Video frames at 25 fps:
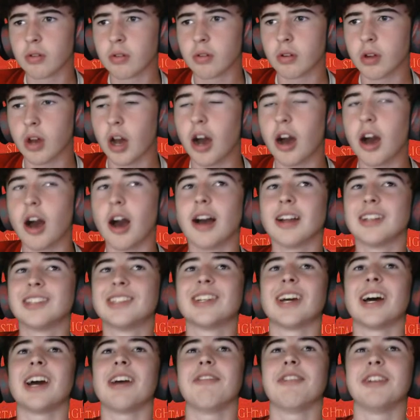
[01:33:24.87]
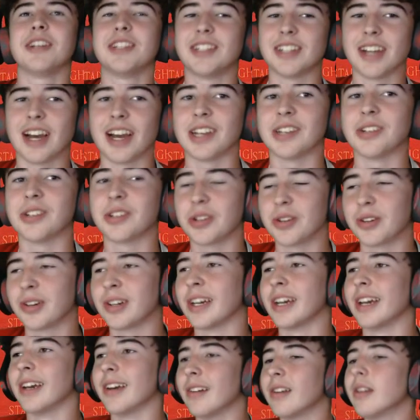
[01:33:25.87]
Ah, it's Tyrese Dice,
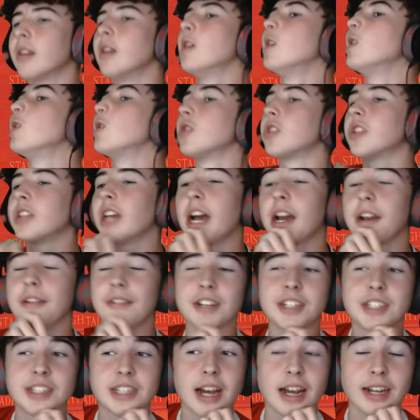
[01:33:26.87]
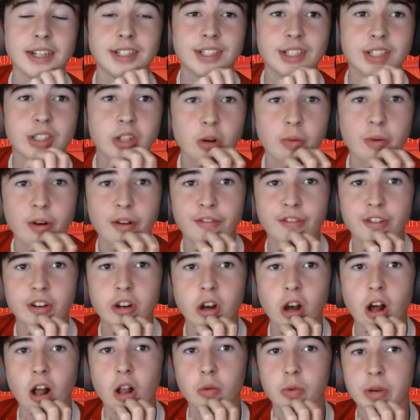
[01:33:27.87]
okay. So Tyrese Dice has come on for
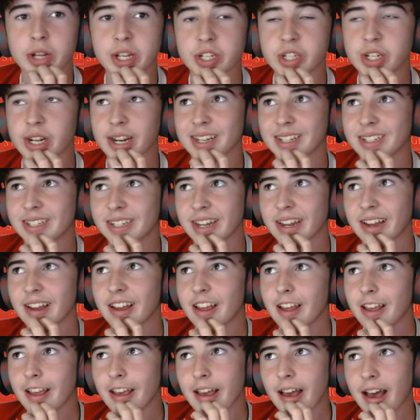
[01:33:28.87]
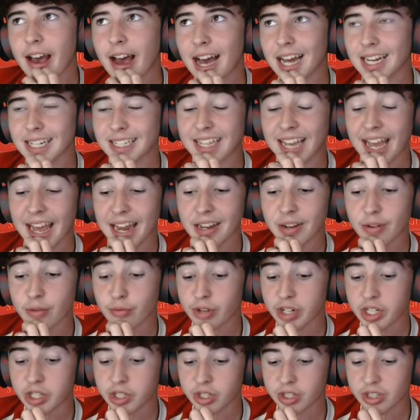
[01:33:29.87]
Carl Winchester, and Kenton
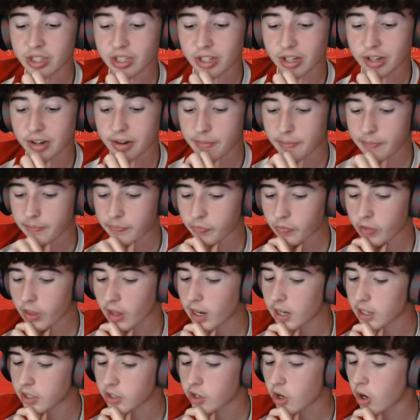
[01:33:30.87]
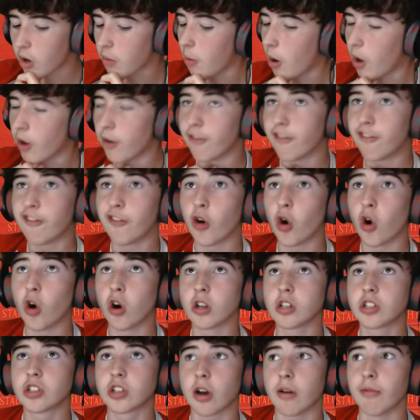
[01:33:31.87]
Richardson has come on for
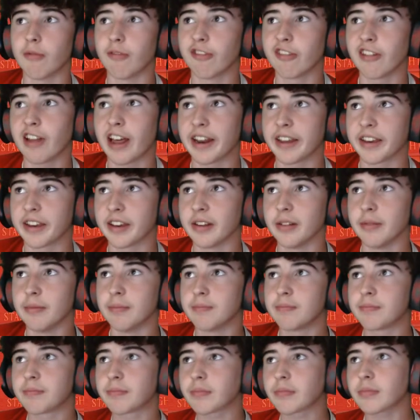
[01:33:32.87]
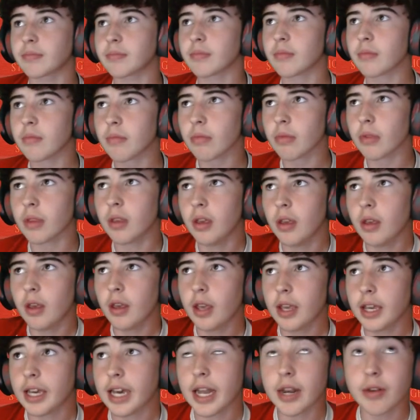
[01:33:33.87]
Tom Flanagan.
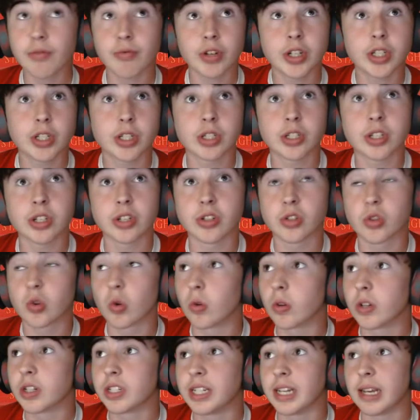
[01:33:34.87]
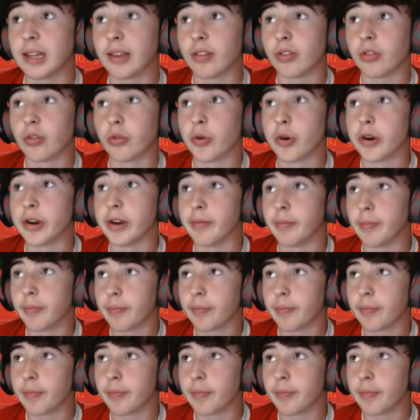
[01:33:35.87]
Kenton Richardson's going to take the throw-in.